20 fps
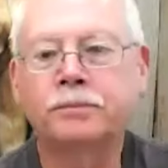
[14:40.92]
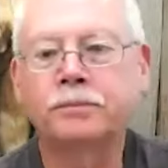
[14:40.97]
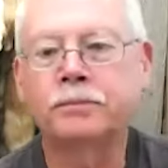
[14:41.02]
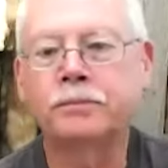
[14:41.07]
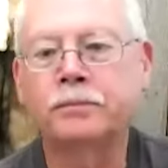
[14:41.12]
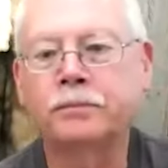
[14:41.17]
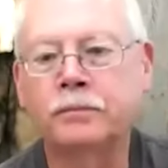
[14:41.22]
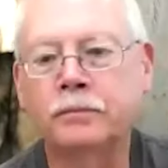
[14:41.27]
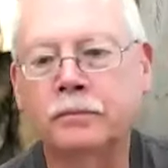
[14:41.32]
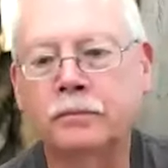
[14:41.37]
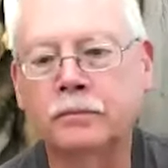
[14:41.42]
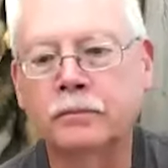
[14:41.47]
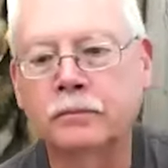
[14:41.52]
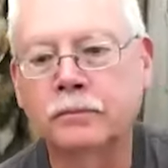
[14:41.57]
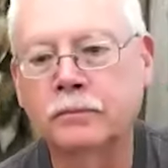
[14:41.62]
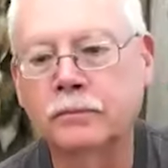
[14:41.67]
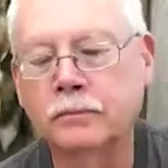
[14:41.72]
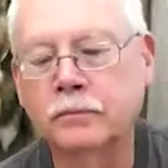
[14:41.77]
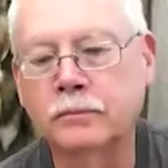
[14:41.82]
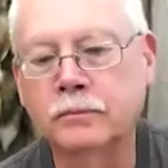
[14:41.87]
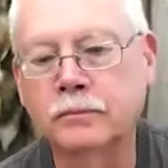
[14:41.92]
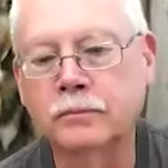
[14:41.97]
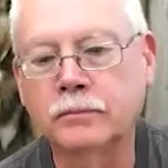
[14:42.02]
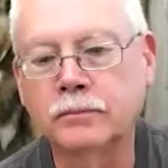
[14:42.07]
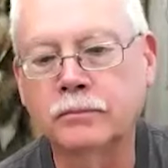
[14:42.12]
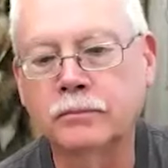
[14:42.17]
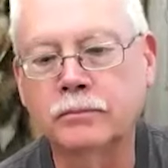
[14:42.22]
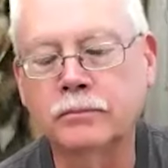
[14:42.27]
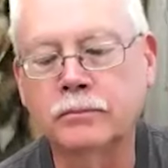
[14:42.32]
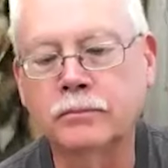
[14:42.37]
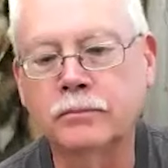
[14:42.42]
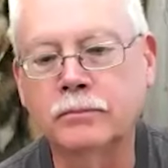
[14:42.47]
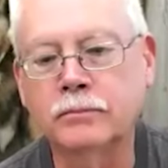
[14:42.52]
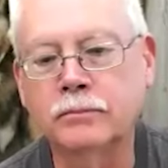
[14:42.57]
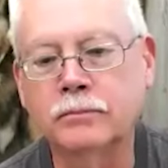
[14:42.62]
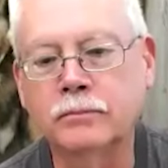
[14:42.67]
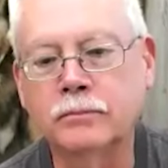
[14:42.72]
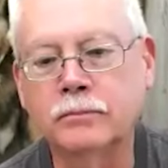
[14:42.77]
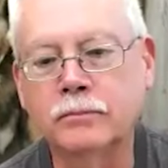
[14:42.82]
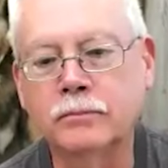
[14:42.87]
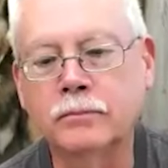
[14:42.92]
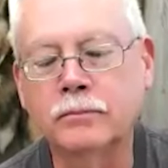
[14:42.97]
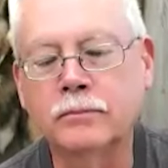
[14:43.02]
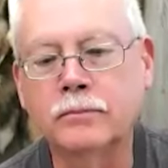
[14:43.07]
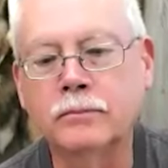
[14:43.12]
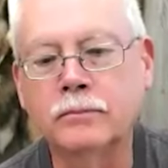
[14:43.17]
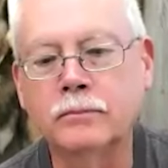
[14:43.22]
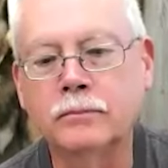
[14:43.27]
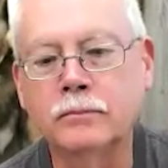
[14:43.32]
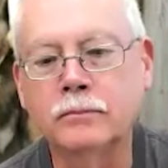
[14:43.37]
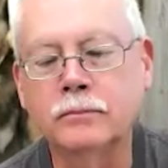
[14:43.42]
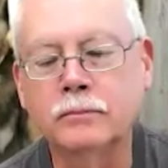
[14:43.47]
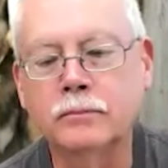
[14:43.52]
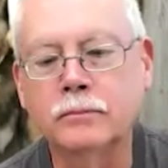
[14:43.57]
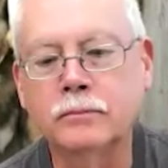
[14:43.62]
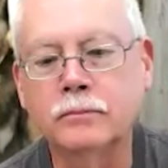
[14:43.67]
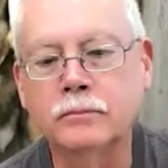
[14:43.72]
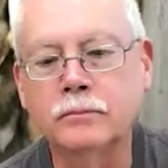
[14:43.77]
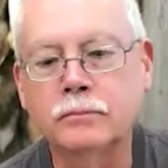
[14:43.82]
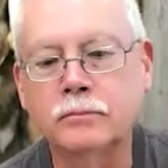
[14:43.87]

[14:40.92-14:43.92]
(not speaking)